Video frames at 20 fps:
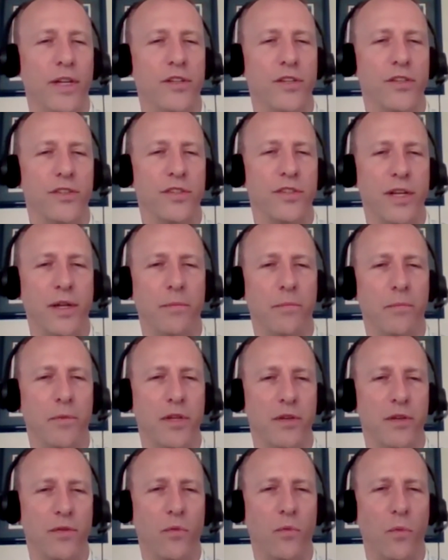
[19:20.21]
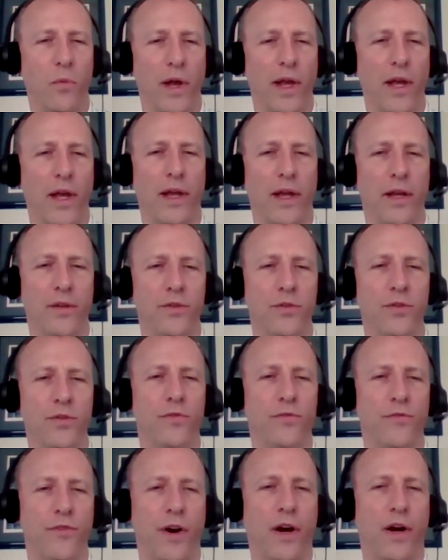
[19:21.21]
It just seemed way
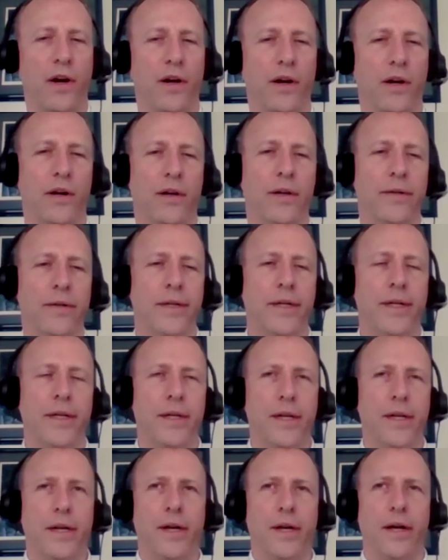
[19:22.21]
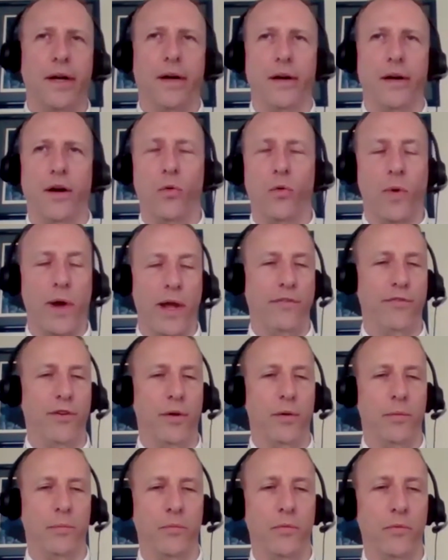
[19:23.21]
too far uh, away
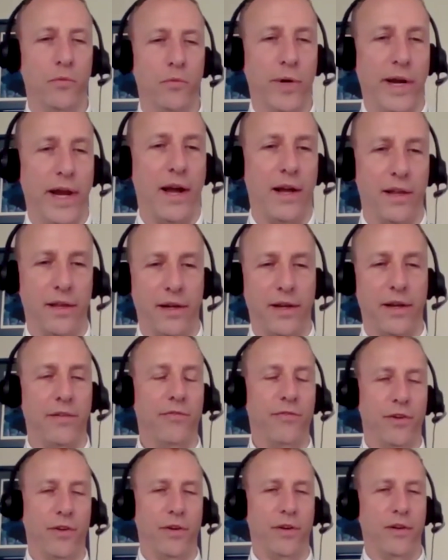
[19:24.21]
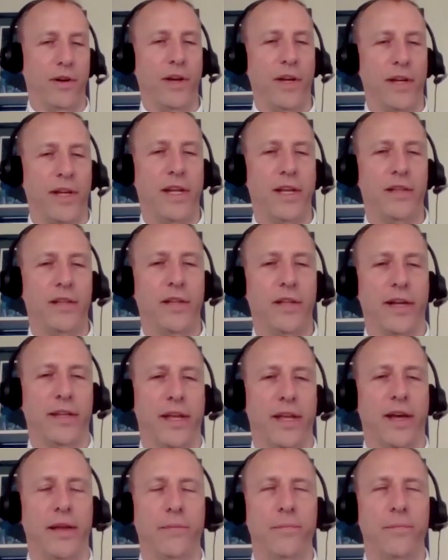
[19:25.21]
from reality for a kid like
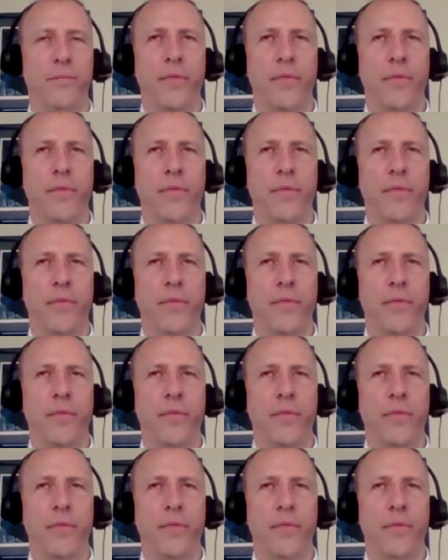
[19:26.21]
that.